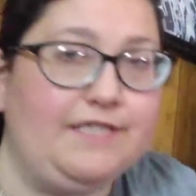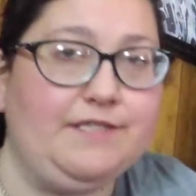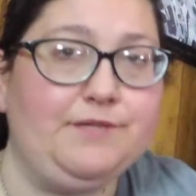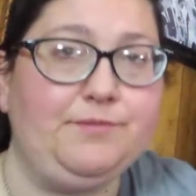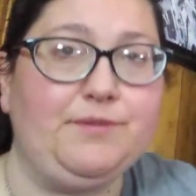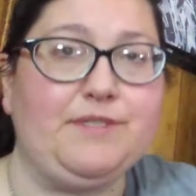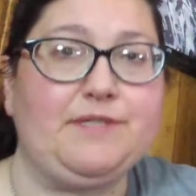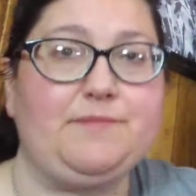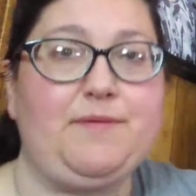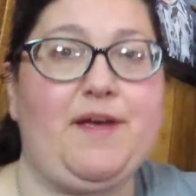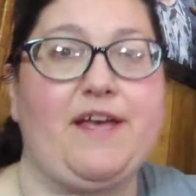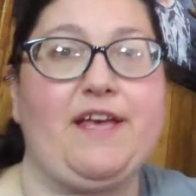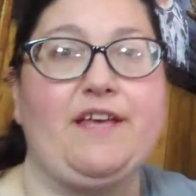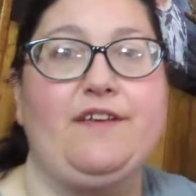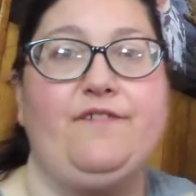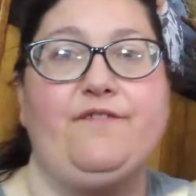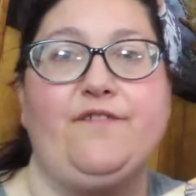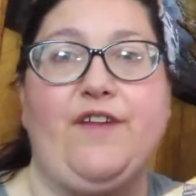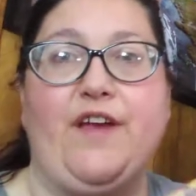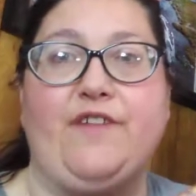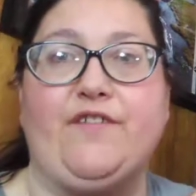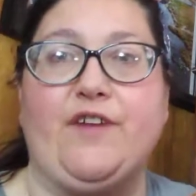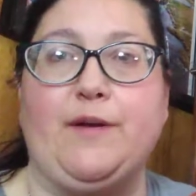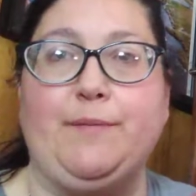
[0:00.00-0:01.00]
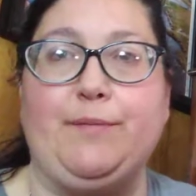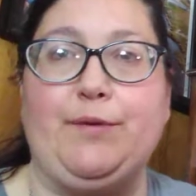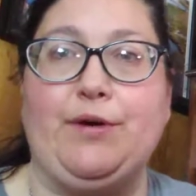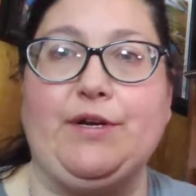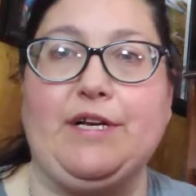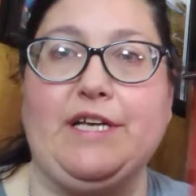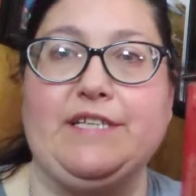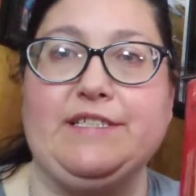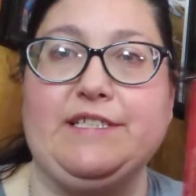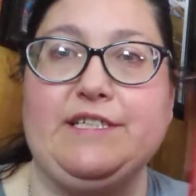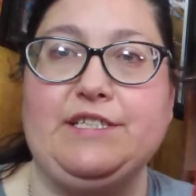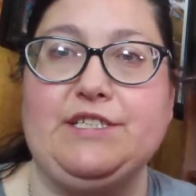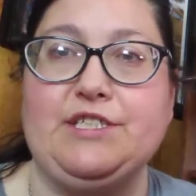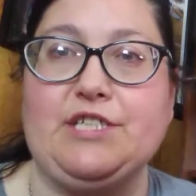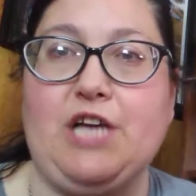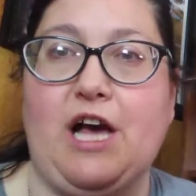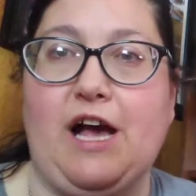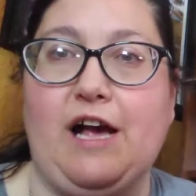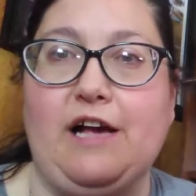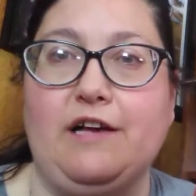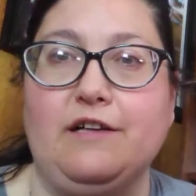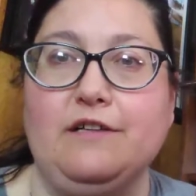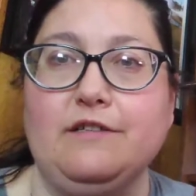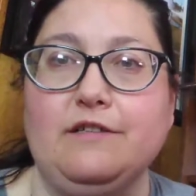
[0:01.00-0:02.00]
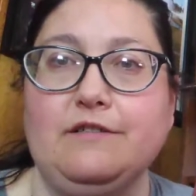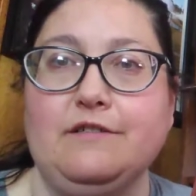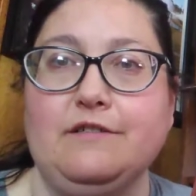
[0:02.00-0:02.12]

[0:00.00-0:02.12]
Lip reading: was my favorite book as a child.